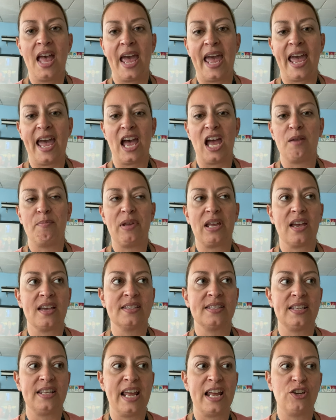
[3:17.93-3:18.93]
And
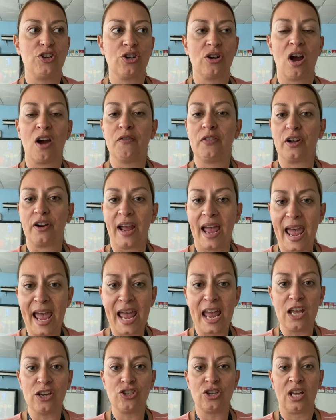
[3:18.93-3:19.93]
because the nature of their
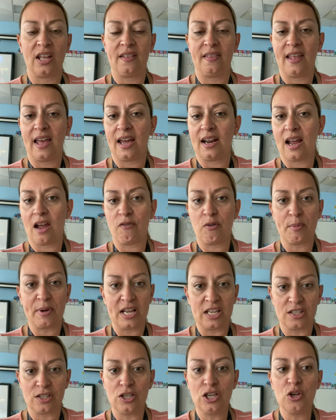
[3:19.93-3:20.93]
age and that
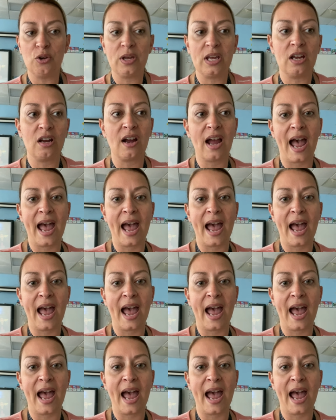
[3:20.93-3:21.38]
everybody's new here,